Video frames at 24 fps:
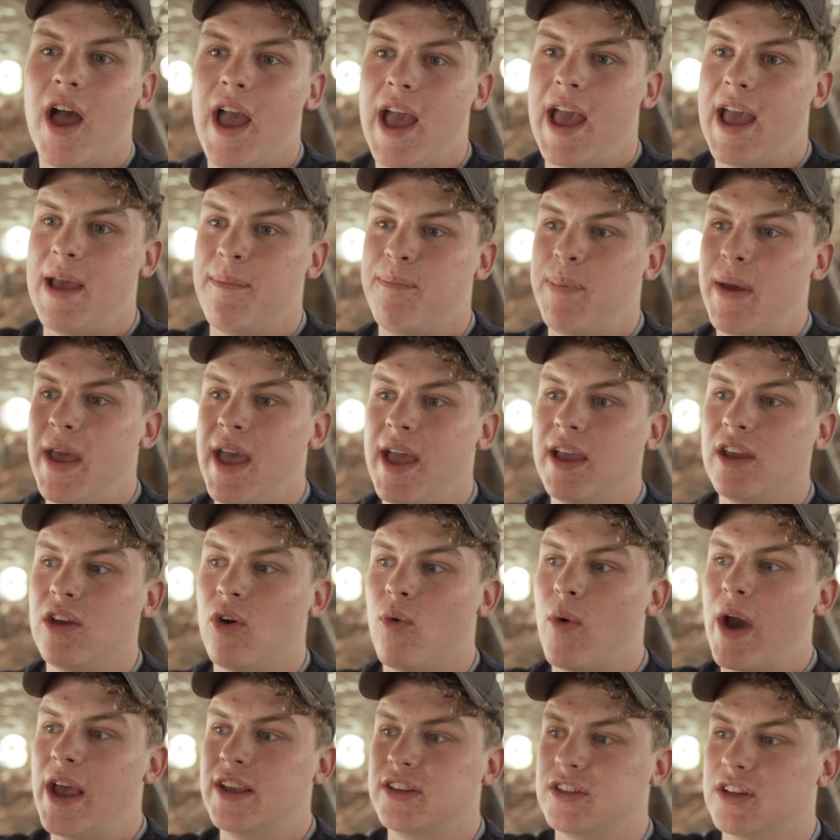a pig,
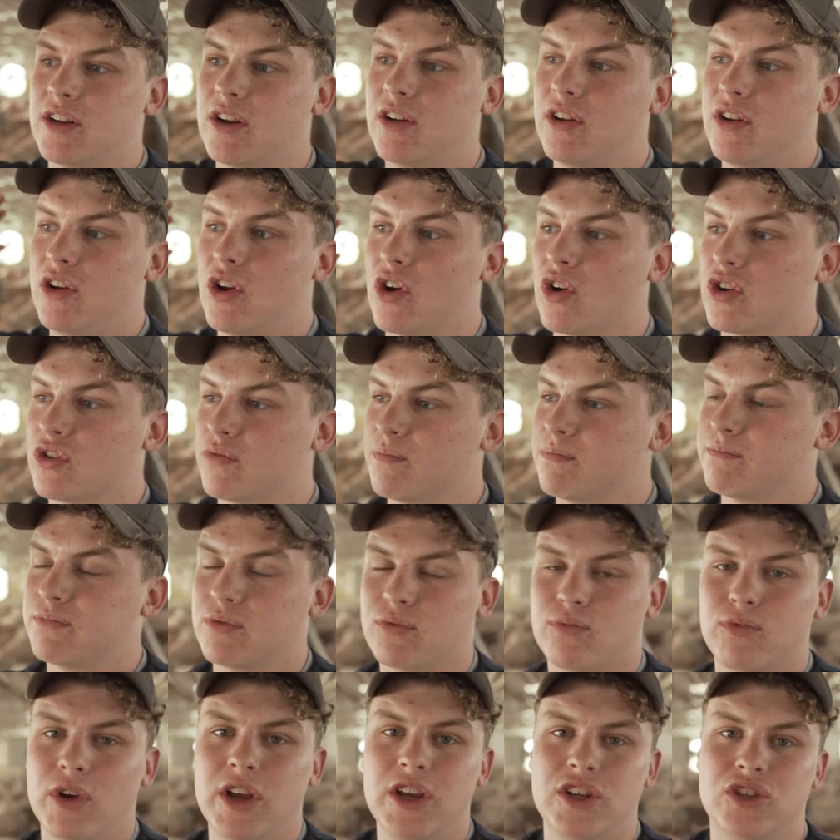you wasted your
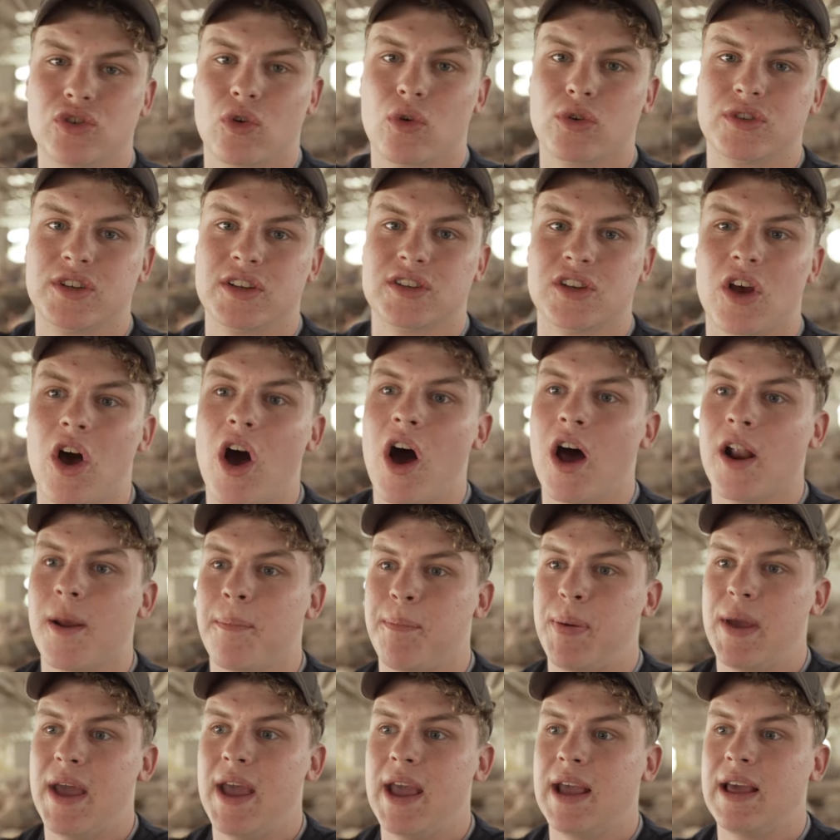resources on a
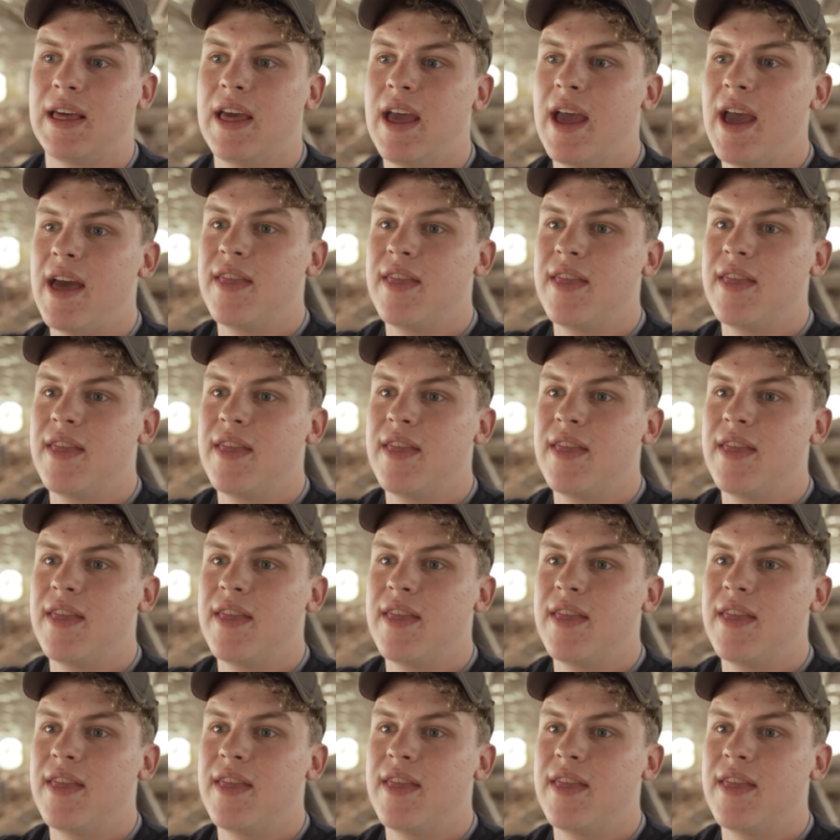pig